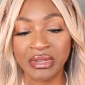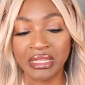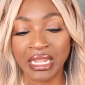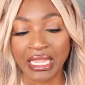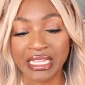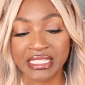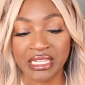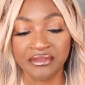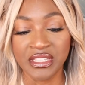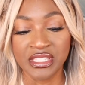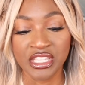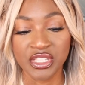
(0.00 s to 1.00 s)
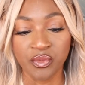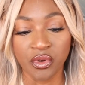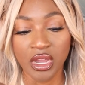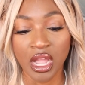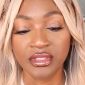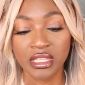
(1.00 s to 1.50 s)
but like I said, if this doesn't
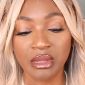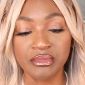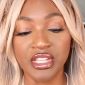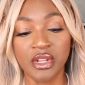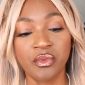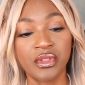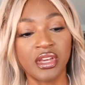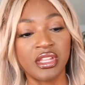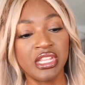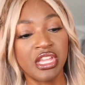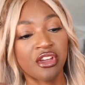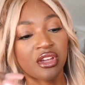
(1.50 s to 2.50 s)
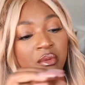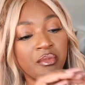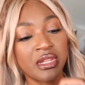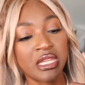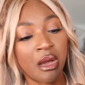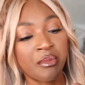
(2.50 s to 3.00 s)
work out, then I'm done with Honey Hair
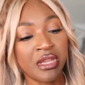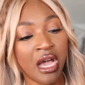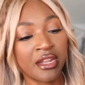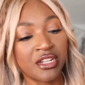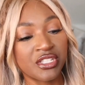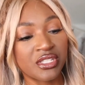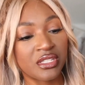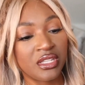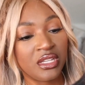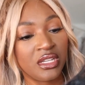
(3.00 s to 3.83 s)
Company. I'll be honest.